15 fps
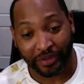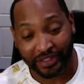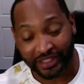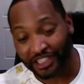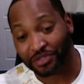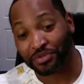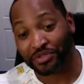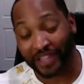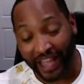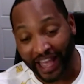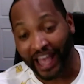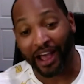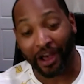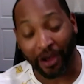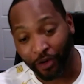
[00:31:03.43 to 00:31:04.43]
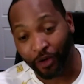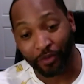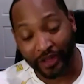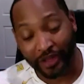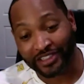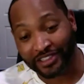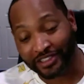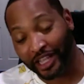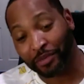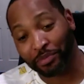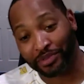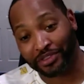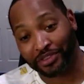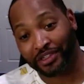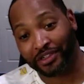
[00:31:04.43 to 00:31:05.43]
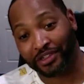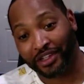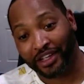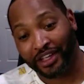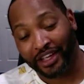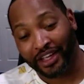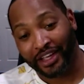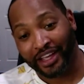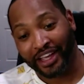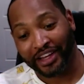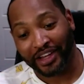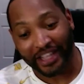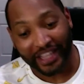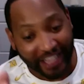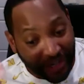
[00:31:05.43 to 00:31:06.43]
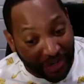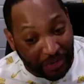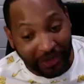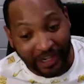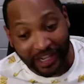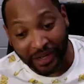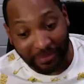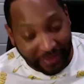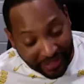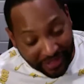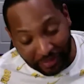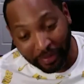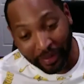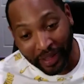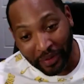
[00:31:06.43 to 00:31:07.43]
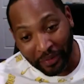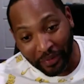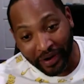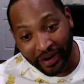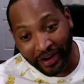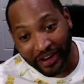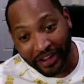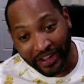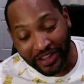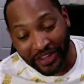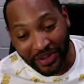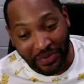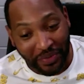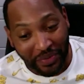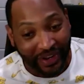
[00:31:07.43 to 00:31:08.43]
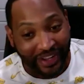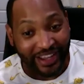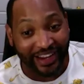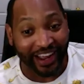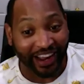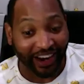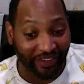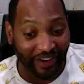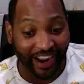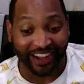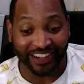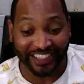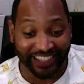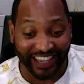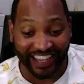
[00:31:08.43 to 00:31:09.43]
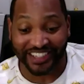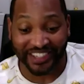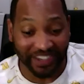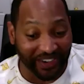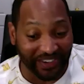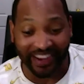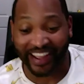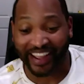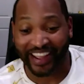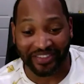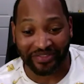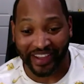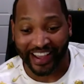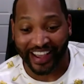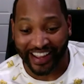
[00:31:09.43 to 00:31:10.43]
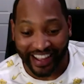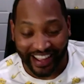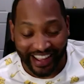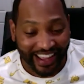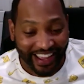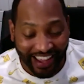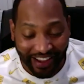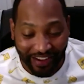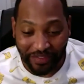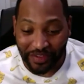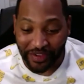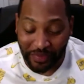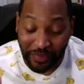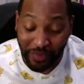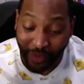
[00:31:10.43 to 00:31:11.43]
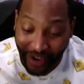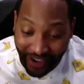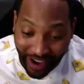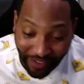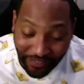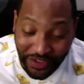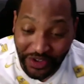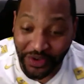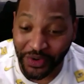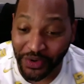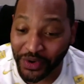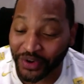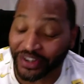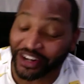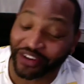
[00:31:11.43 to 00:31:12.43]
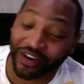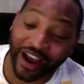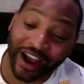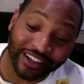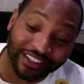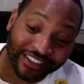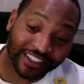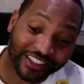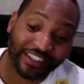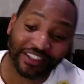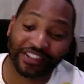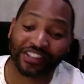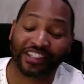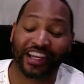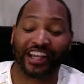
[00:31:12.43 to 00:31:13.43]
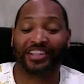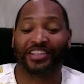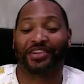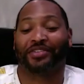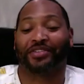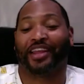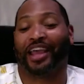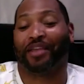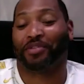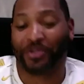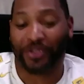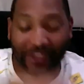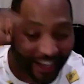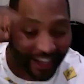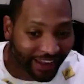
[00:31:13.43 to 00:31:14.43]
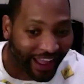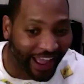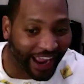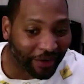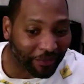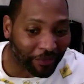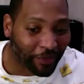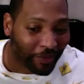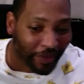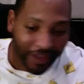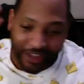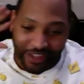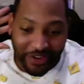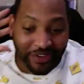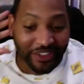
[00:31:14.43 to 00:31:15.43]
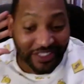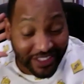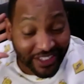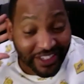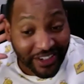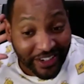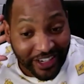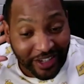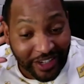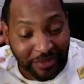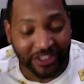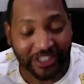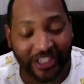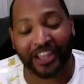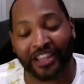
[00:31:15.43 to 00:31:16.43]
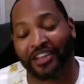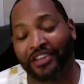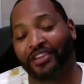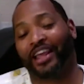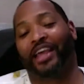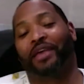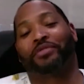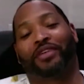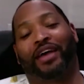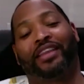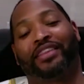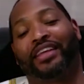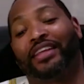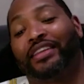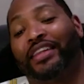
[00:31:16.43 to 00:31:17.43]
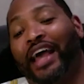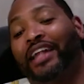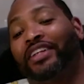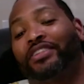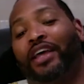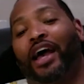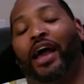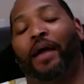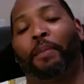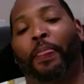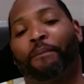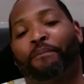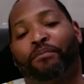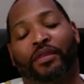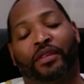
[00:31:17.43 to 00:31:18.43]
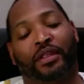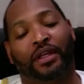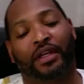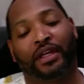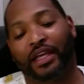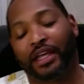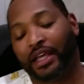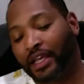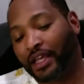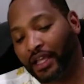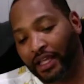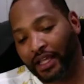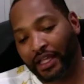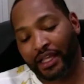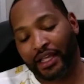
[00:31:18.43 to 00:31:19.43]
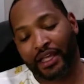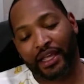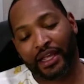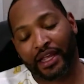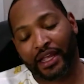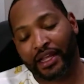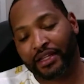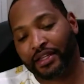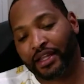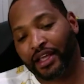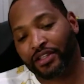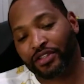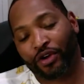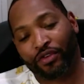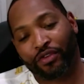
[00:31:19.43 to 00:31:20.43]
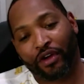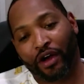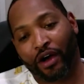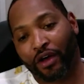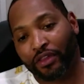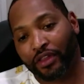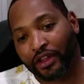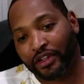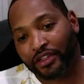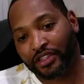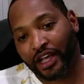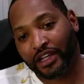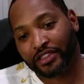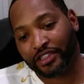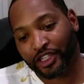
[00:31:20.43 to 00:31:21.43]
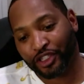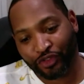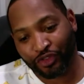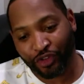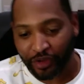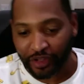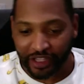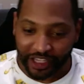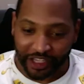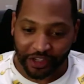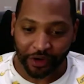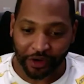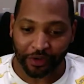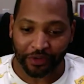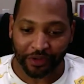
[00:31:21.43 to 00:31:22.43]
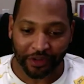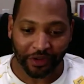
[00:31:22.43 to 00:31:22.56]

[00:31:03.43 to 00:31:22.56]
But this was at home in Staples Center. And the ego comes into play where you want to hear that crowd chant your name, man. And you run off the court and the crowd's still chanting your name. You in the locker room, you can still hear them chanting your name. So I think that shot, it takes over all the other shots just for the ego.